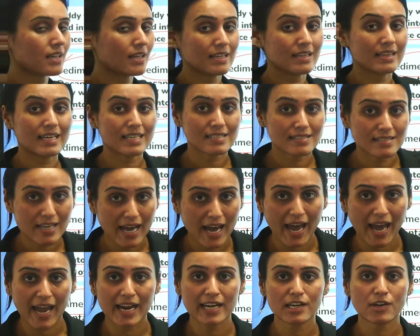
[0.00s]
the
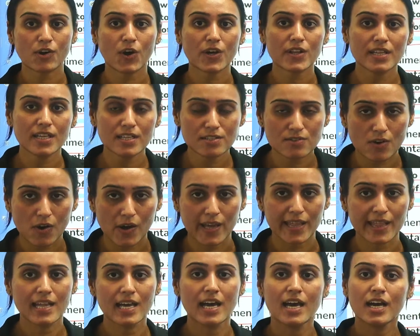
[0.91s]
sand or the soil
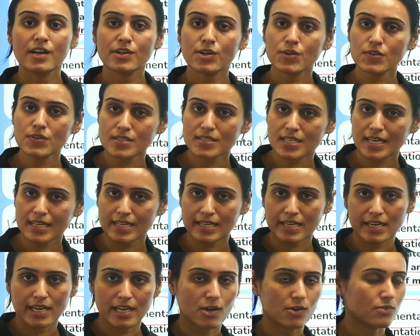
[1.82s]
to settle
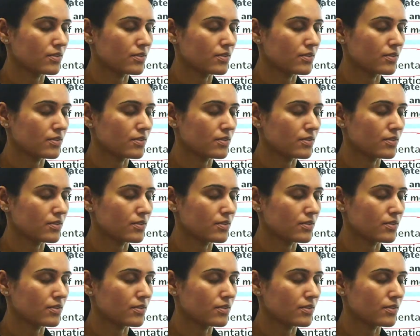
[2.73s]
down,